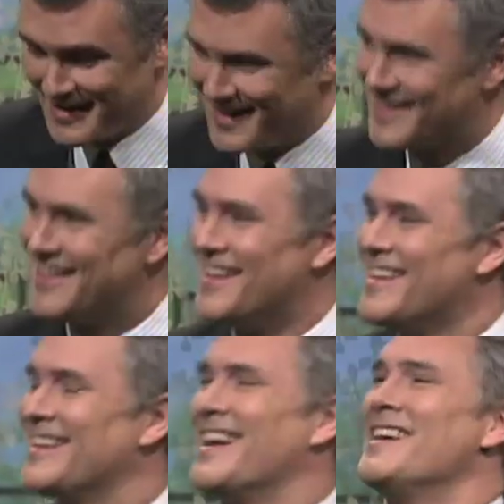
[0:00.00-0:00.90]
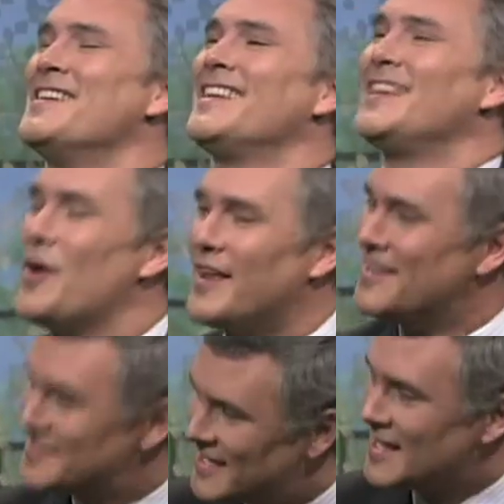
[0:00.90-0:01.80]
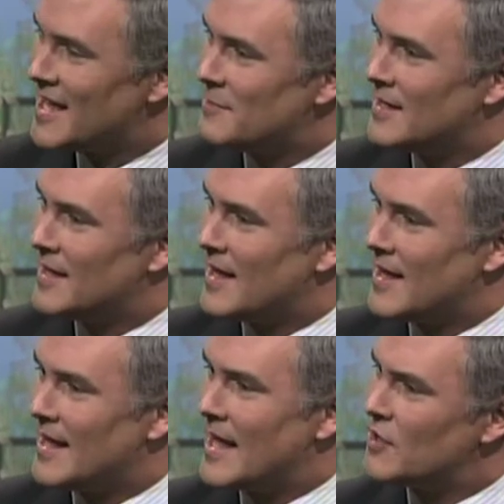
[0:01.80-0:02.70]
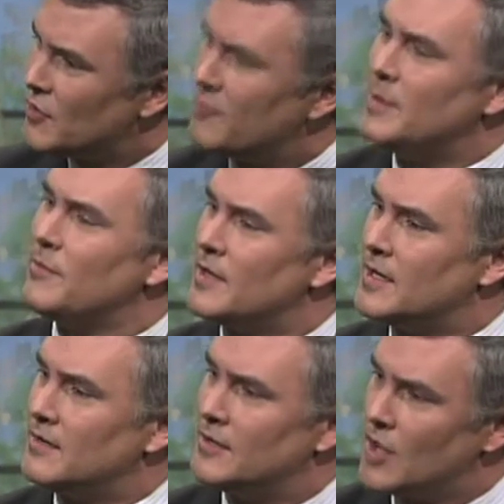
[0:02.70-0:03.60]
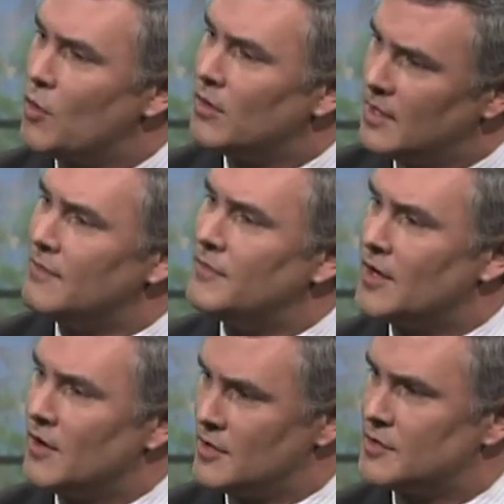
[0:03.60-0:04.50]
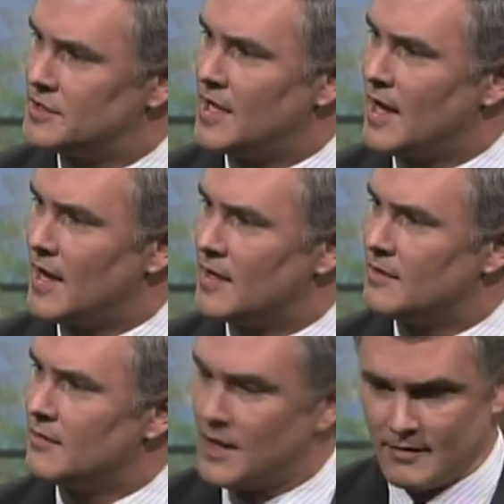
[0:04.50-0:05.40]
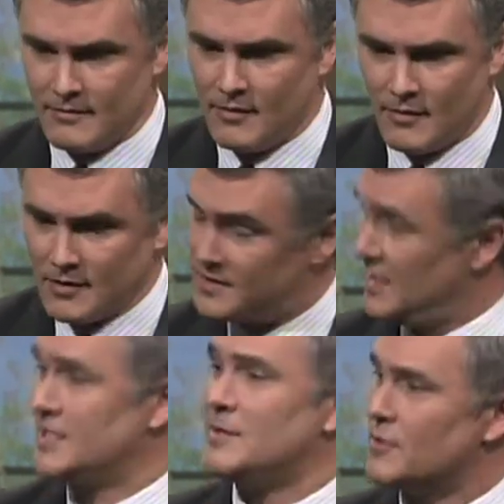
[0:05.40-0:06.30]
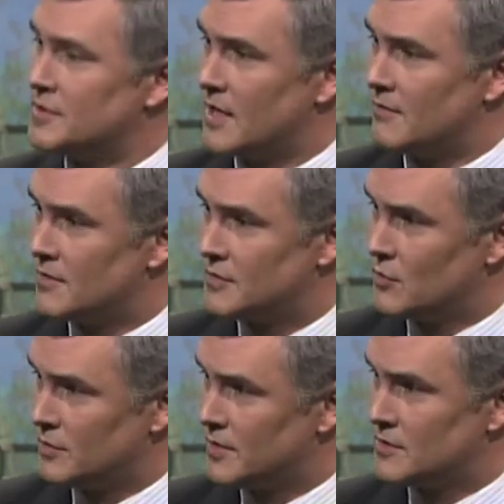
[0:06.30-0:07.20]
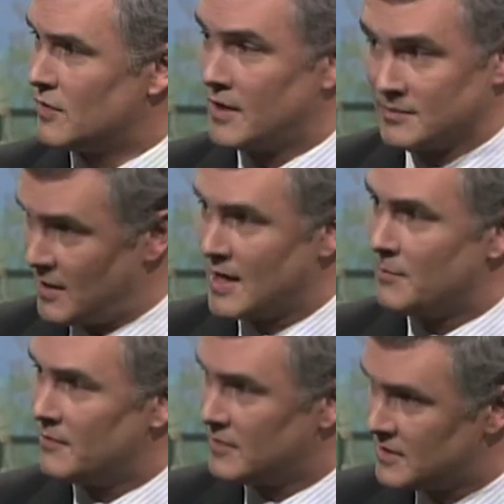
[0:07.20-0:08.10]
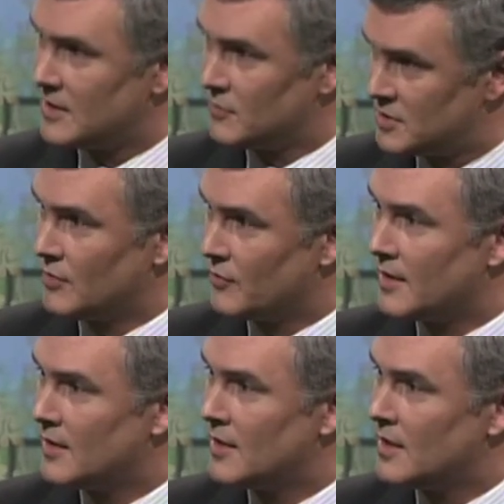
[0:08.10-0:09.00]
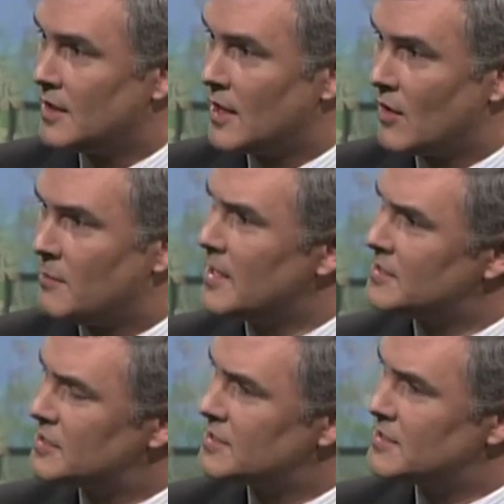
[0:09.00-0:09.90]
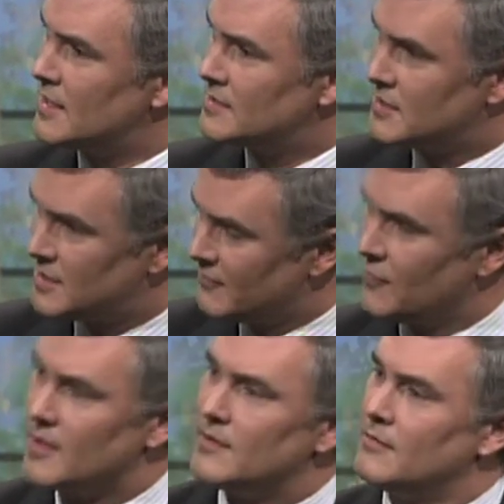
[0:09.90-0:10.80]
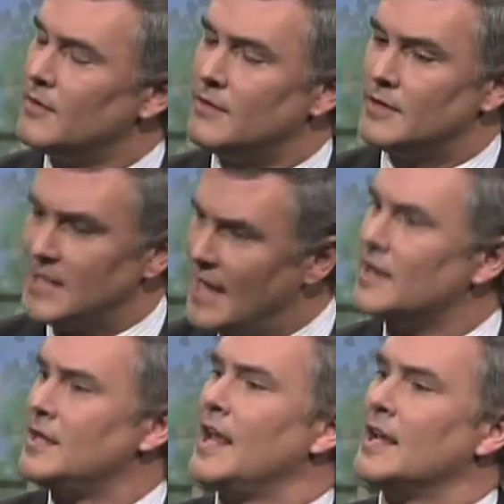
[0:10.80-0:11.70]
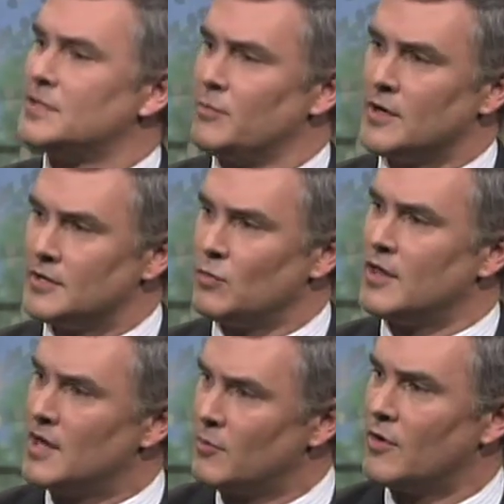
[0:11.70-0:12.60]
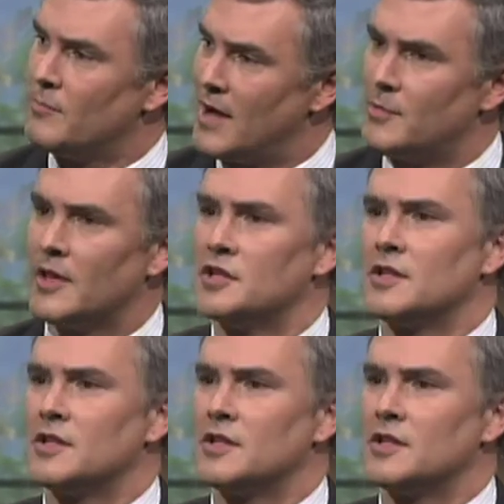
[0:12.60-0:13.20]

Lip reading: Yeah. No, in the city, I mean, and I don't know people that don't live there understand that 60% of the school district is made up of Latino children. You know, I mean, it's a different day-to-day experience with an immigrant population